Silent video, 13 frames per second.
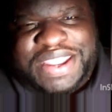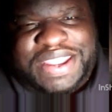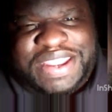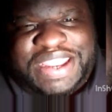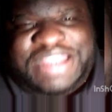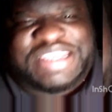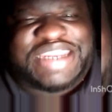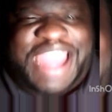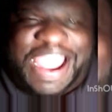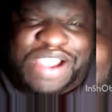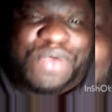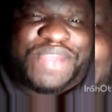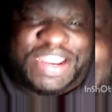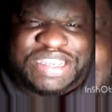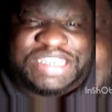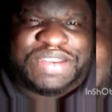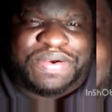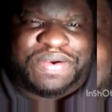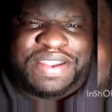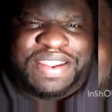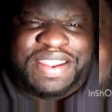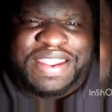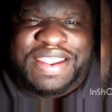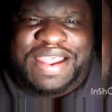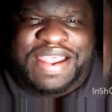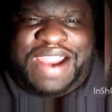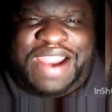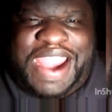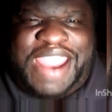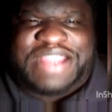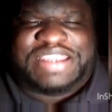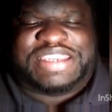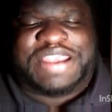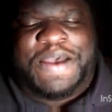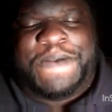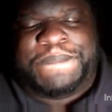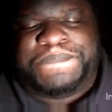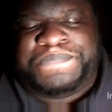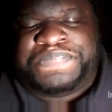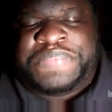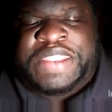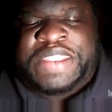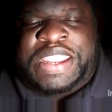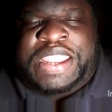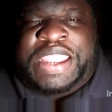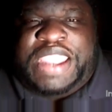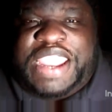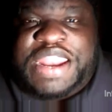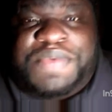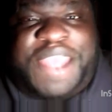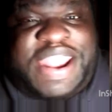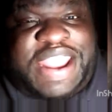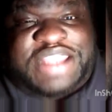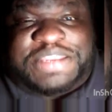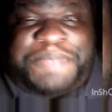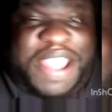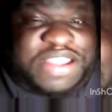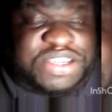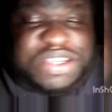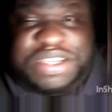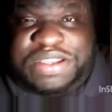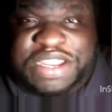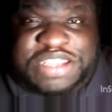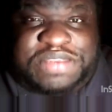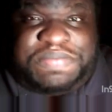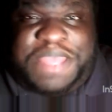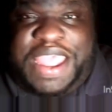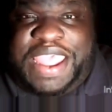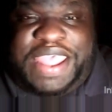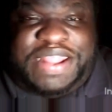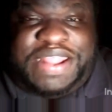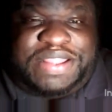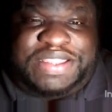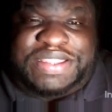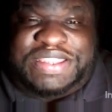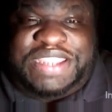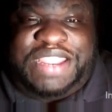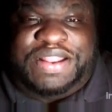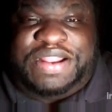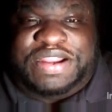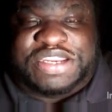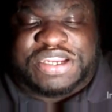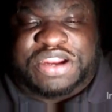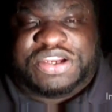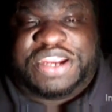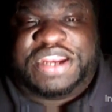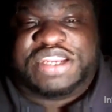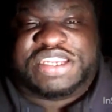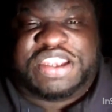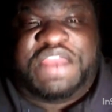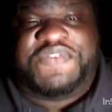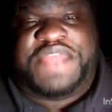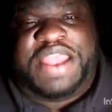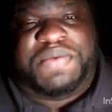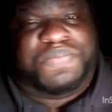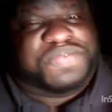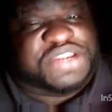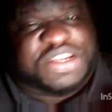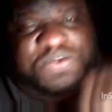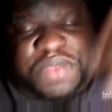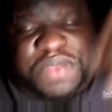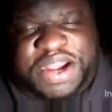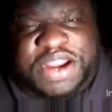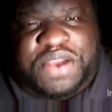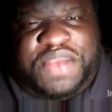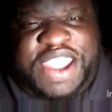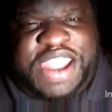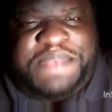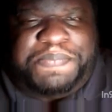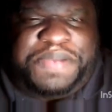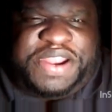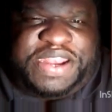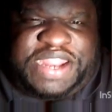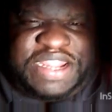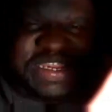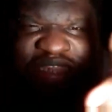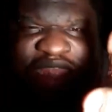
it's not going to. All right, so anyway, that's my deal on Star Trek Discovery. I just wanted to go ahead and put this